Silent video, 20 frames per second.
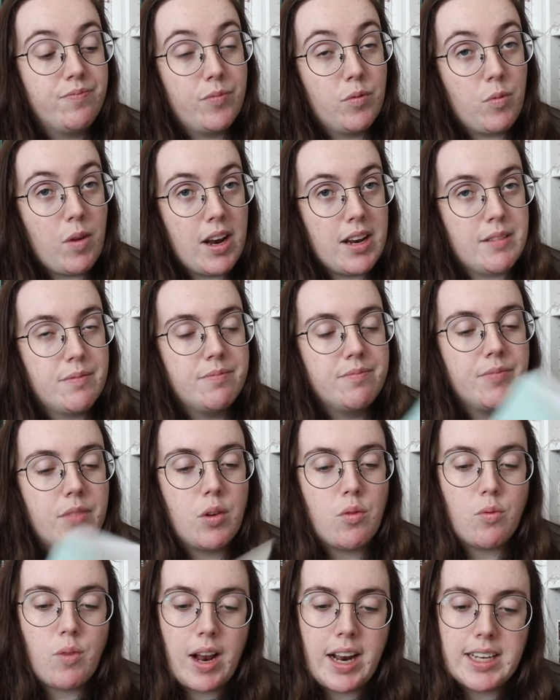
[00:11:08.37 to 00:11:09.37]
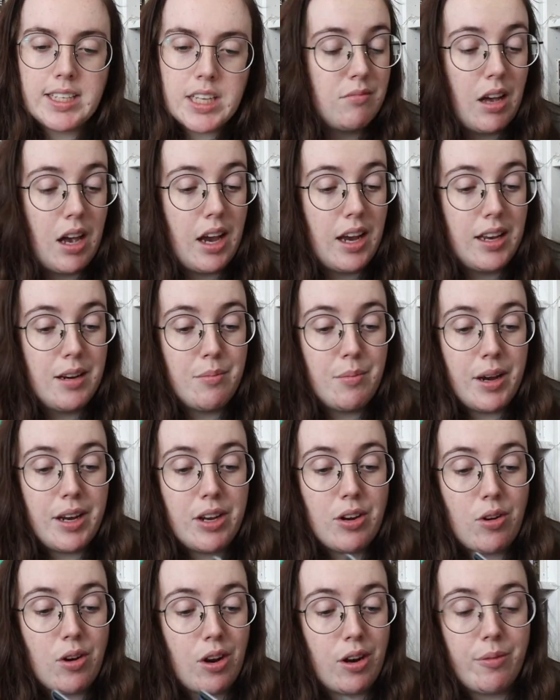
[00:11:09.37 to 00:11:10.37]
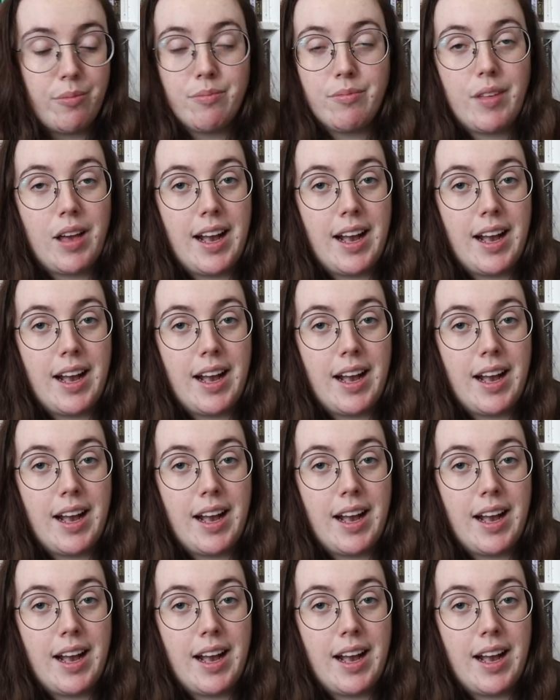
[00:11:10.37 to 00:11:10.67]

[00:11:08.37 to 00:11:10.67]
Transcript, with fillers: Right? Right. I admire her.